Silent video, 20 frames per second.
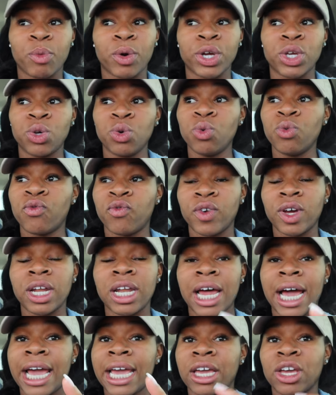where you feel
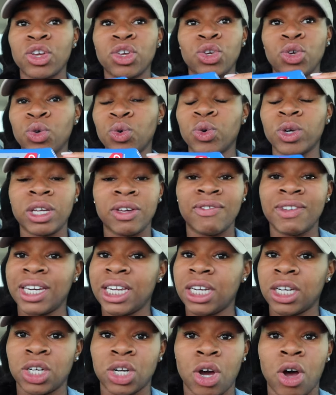like you don't even
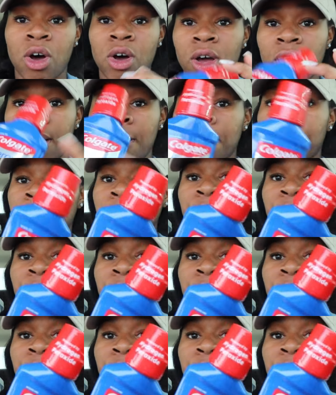need to talk